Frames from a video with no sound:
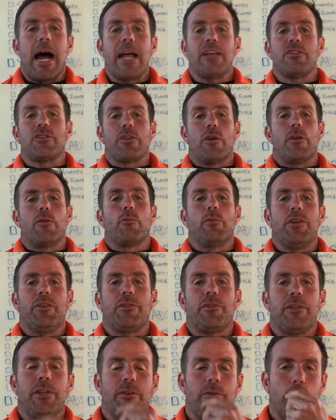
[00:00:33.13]
I started
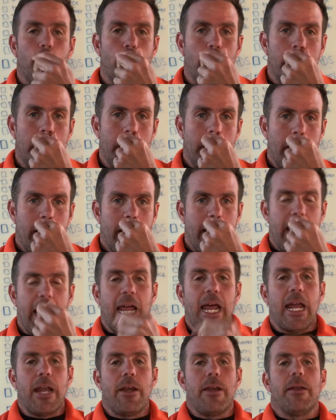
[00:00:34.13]
recently doing,
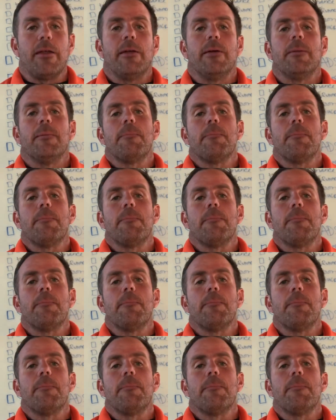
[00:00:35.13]
and